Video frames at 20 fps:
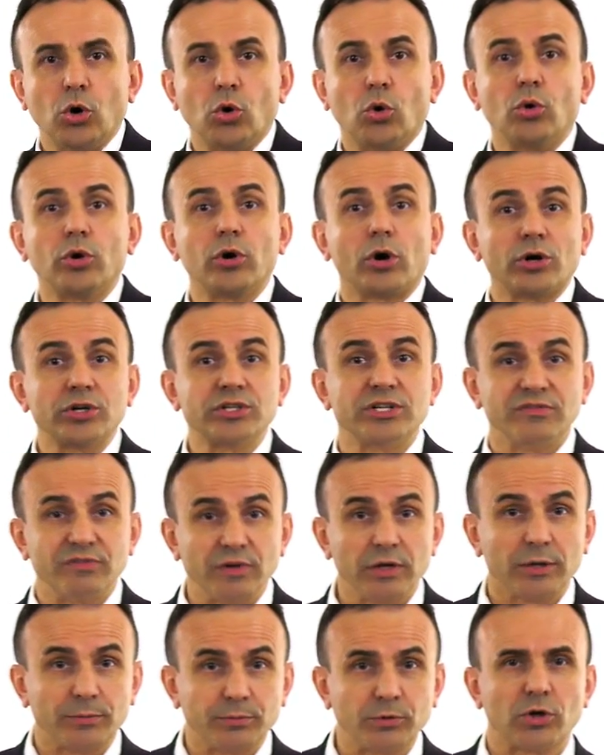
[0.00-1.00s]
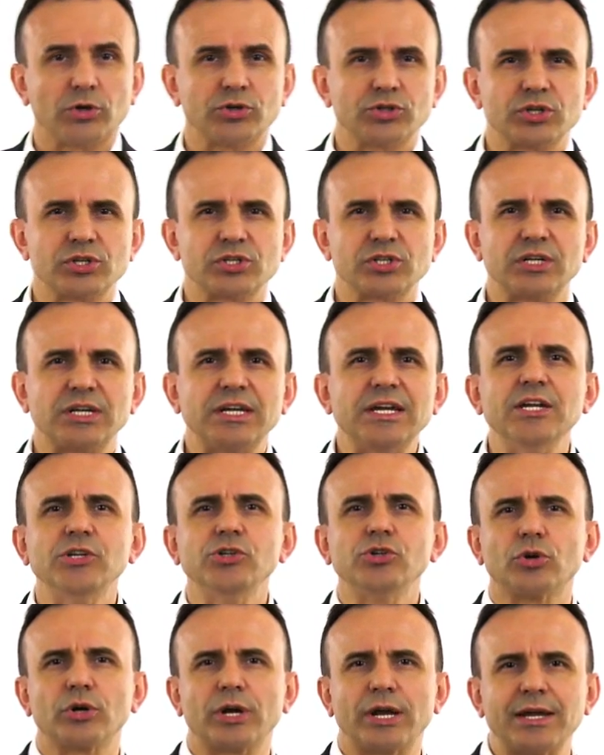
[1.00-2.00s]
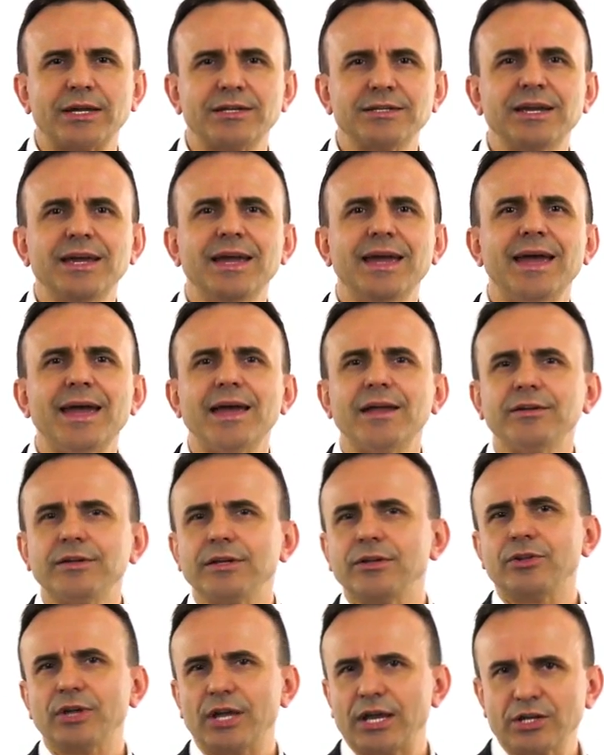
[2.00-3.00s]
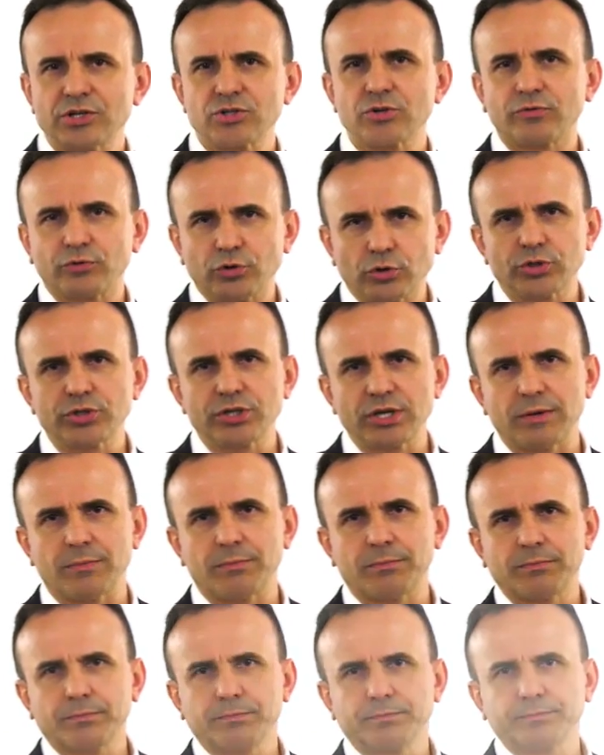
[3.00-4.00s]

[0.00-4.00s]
or are developed consciously in your head and in the heads of your team.